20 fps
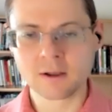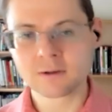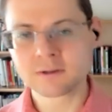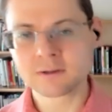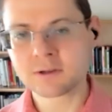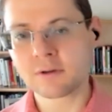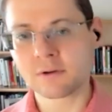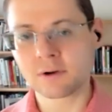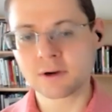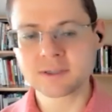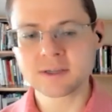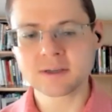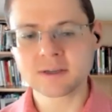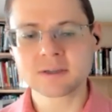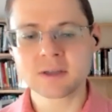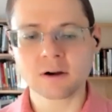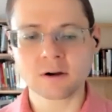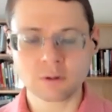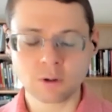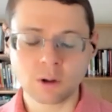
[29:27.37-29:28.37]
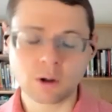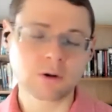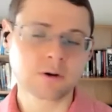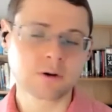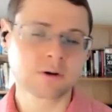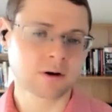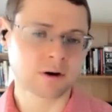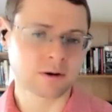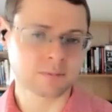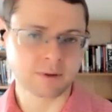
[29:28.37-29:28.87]
So the risks are long
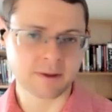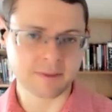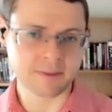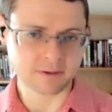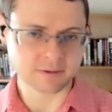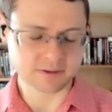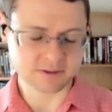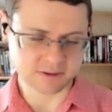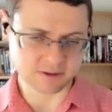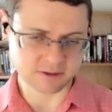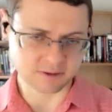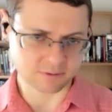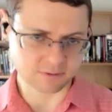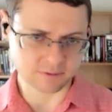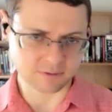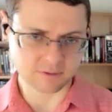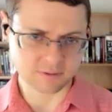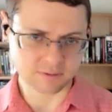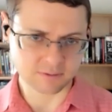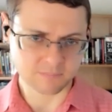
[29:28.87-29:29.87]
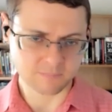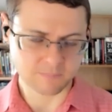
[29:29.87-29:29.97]
term and uncertain.